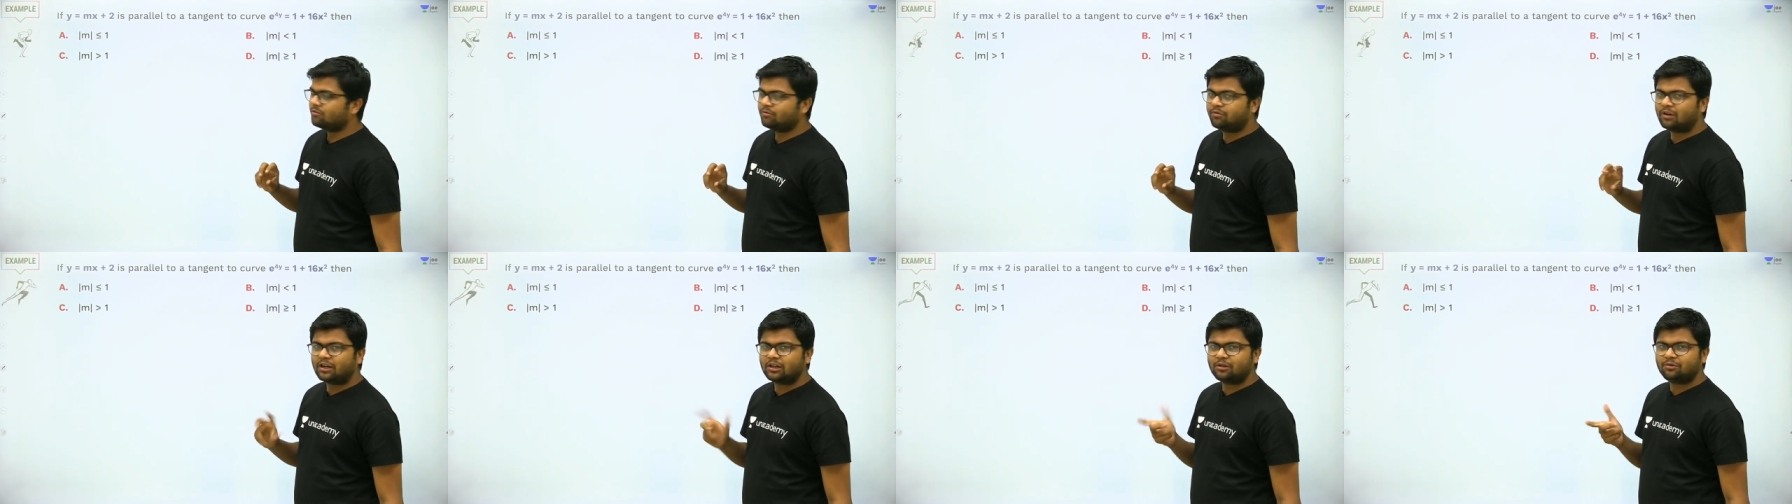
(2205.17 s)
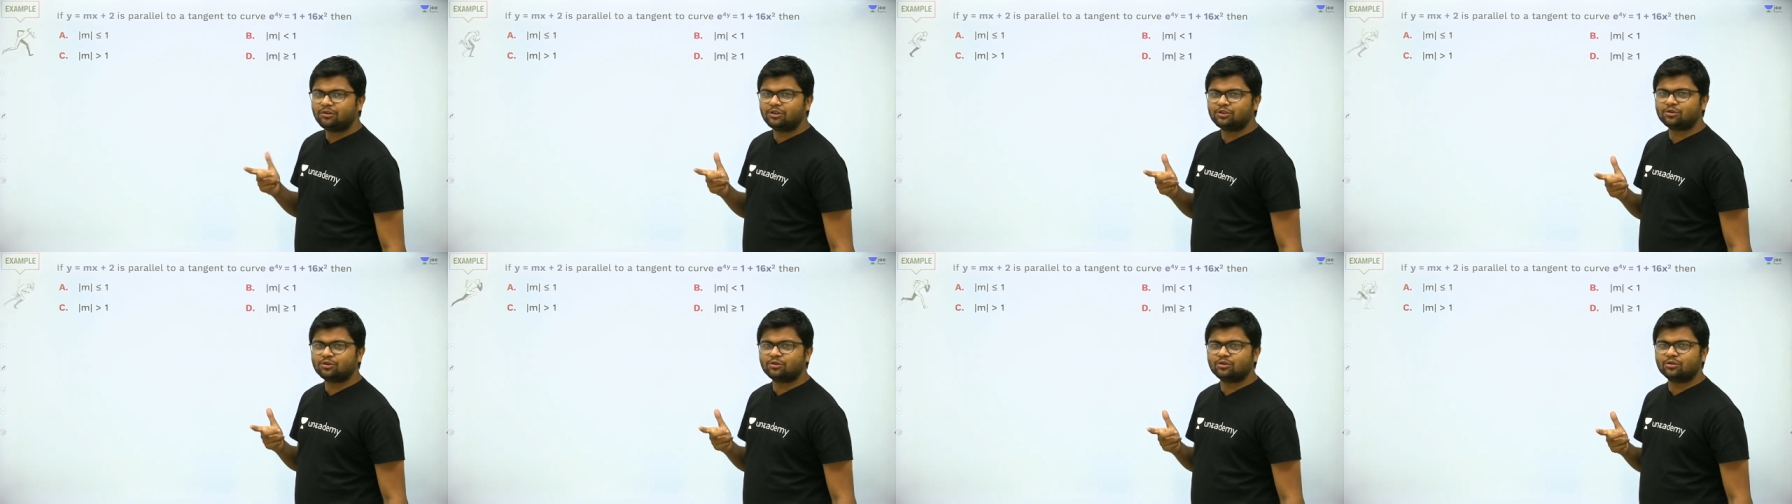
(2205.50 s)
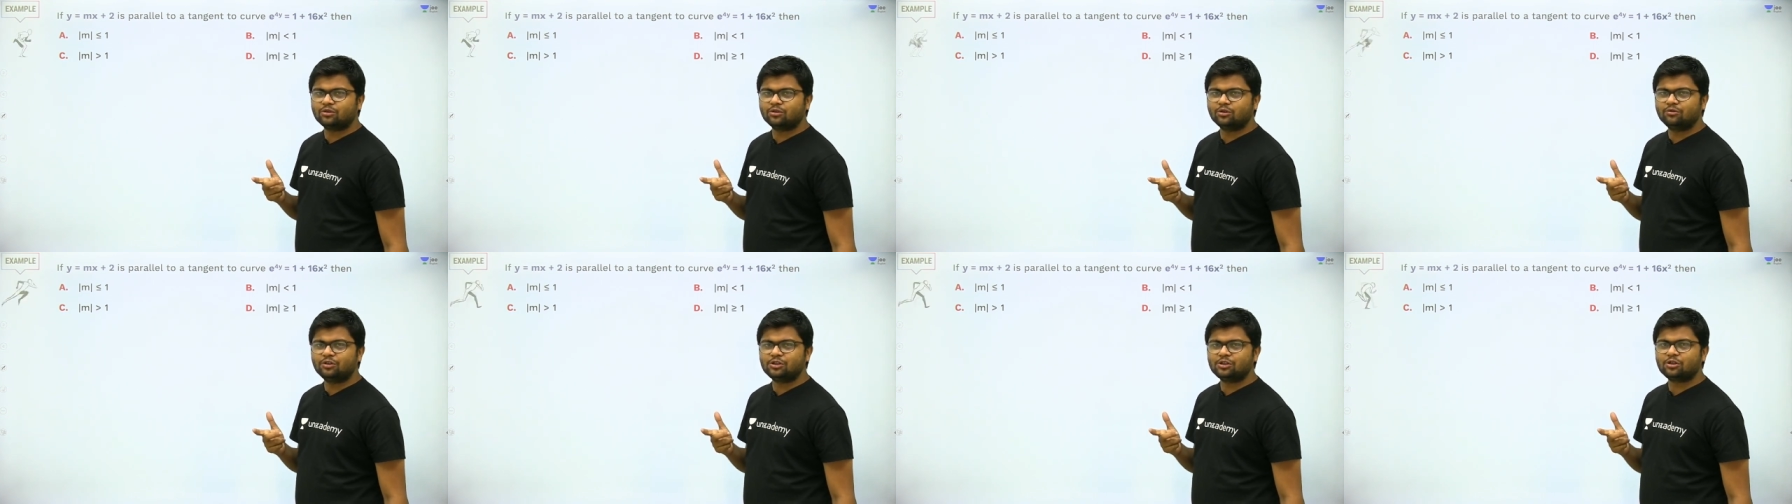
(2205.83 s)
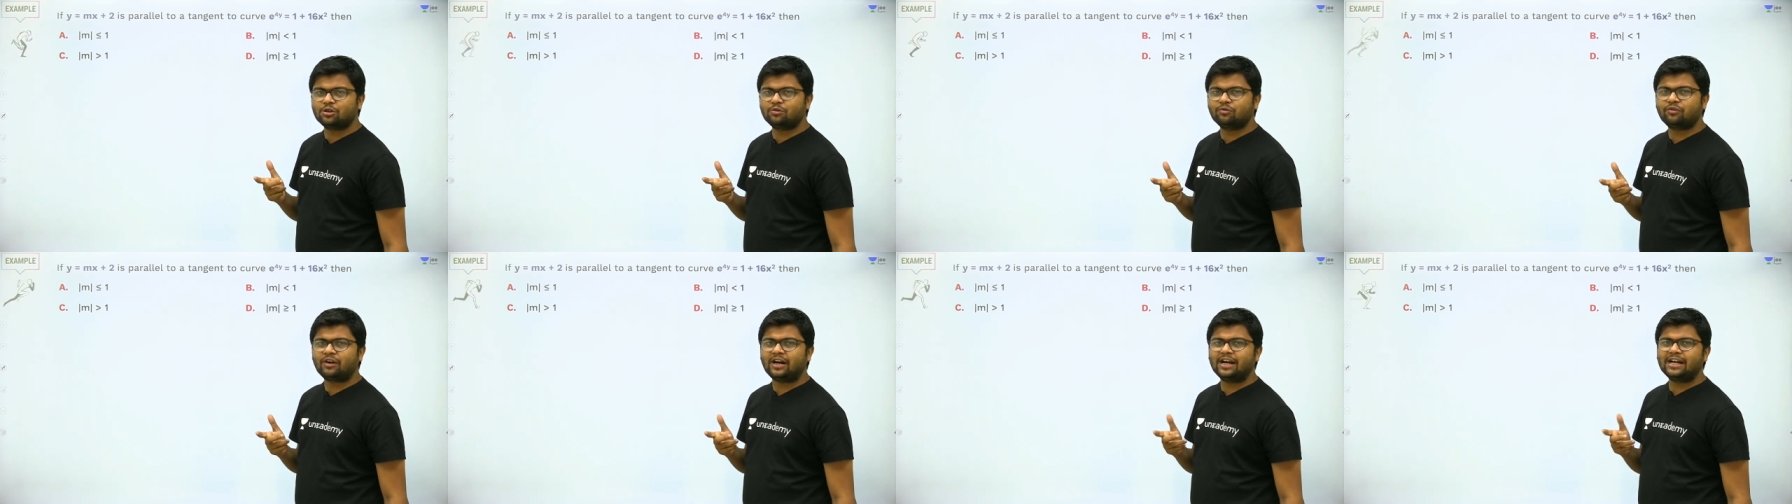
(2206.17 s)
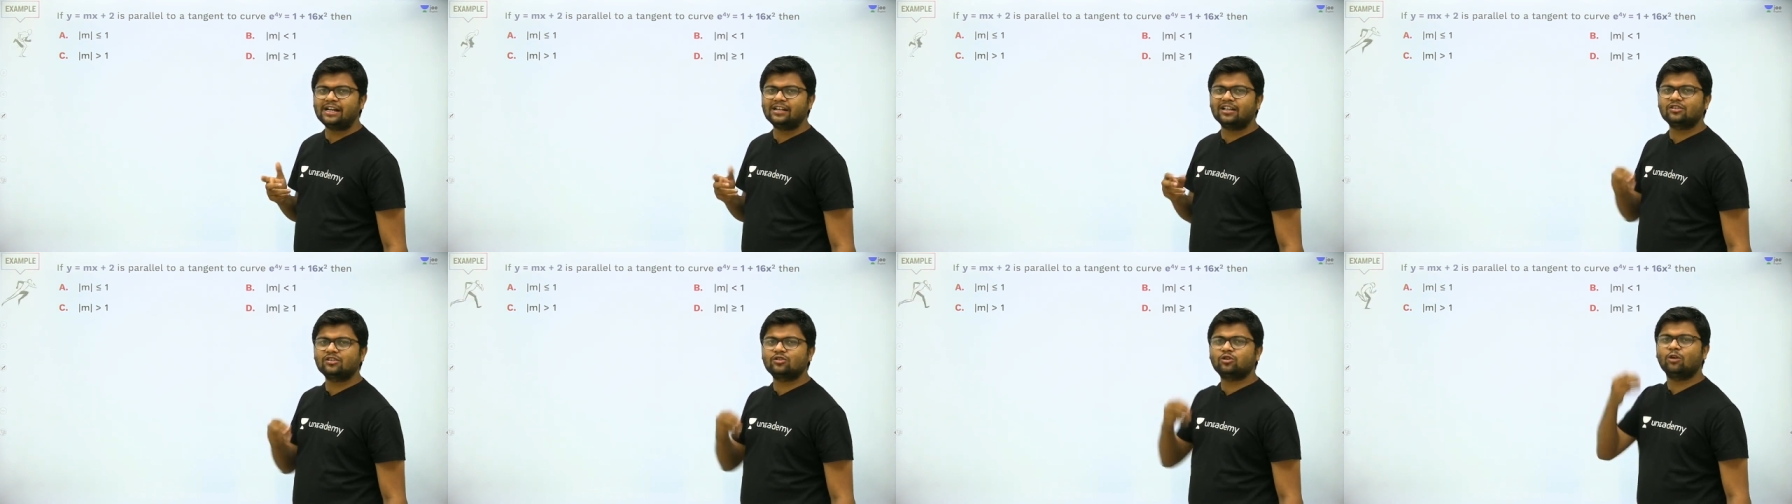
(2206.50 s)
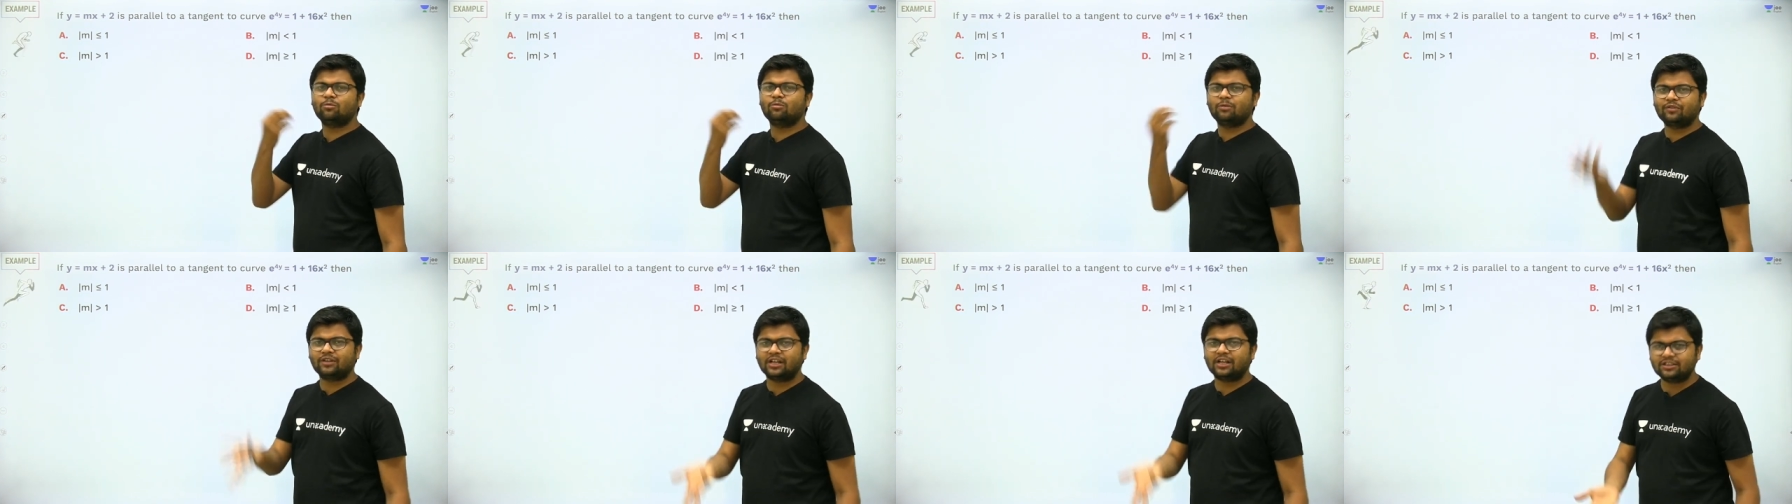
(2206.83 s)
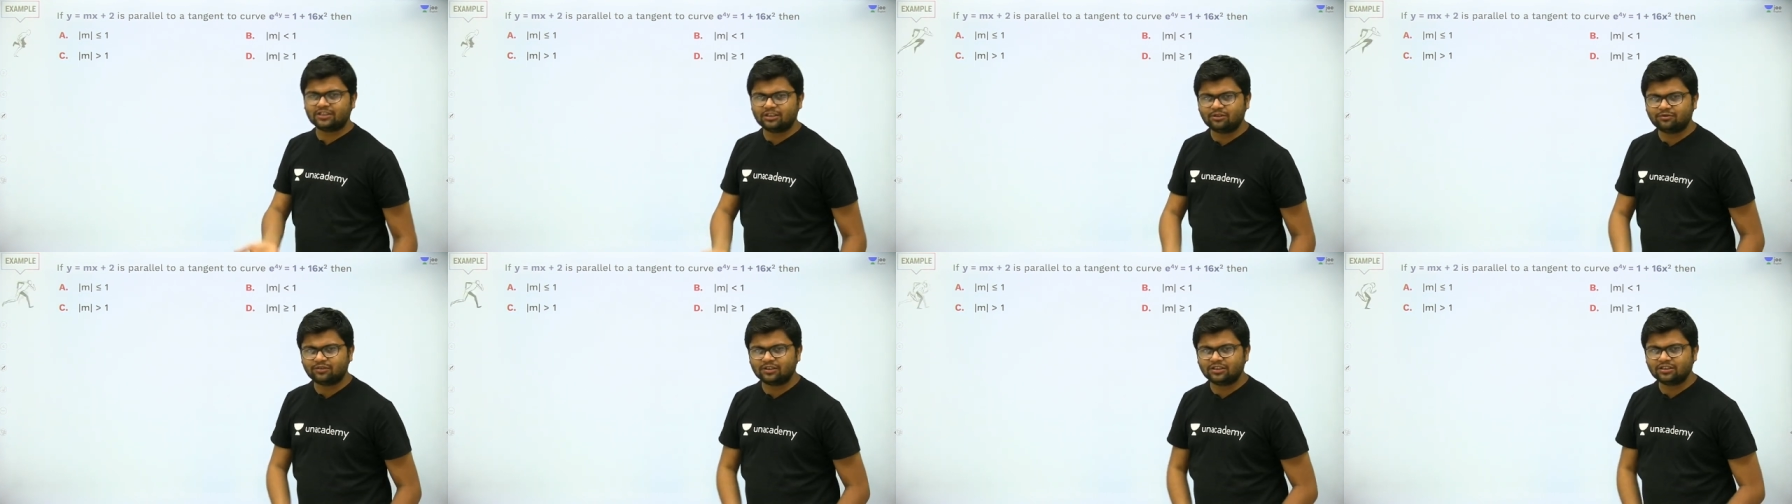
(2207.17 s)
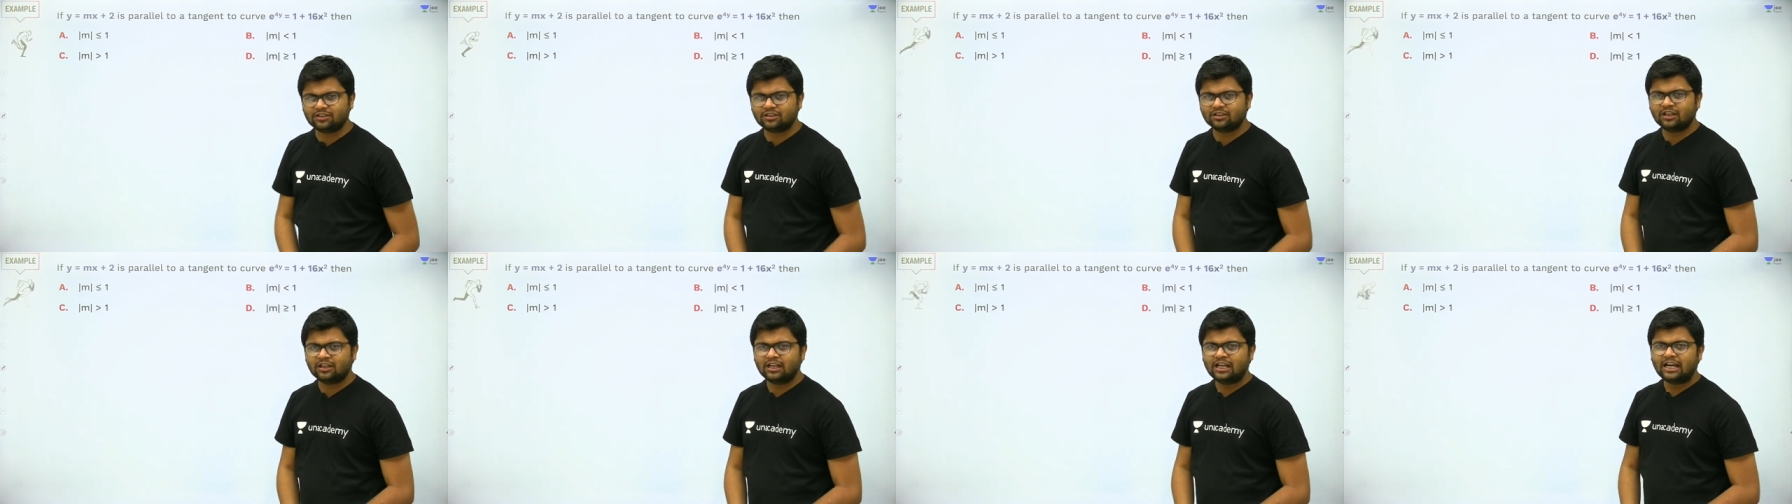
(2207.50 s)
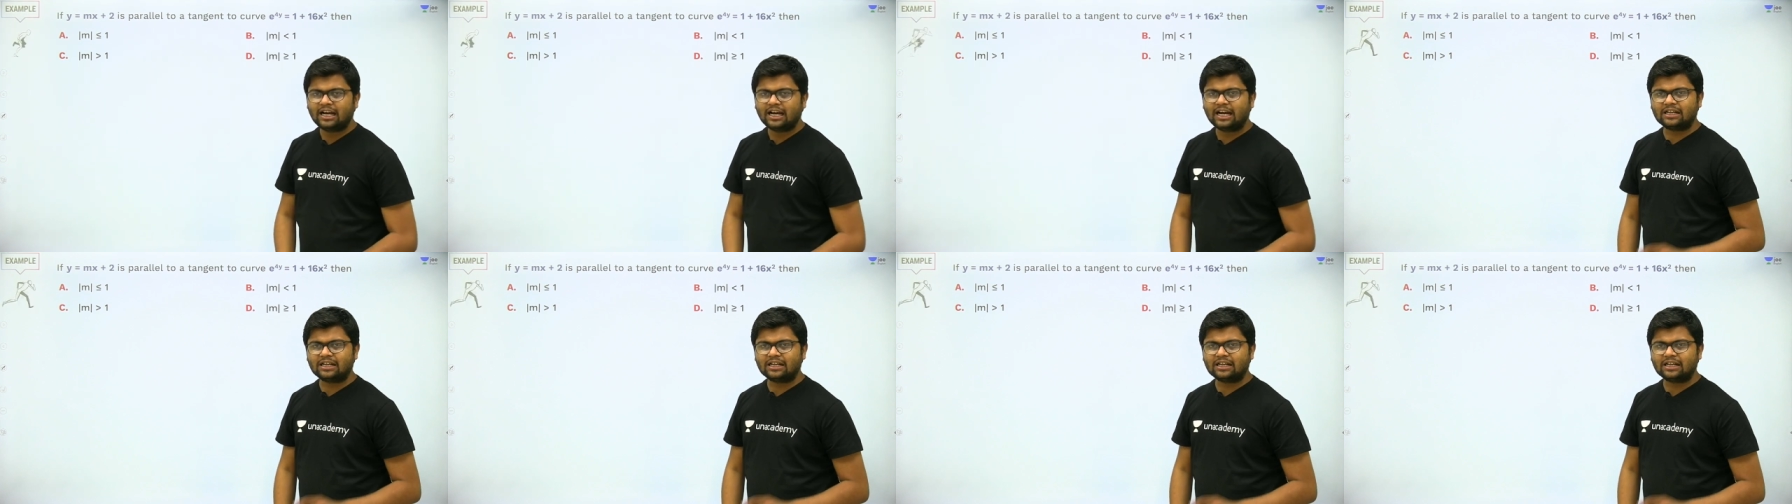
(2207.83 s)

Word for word: what we should do, we should find the slope of tangent first,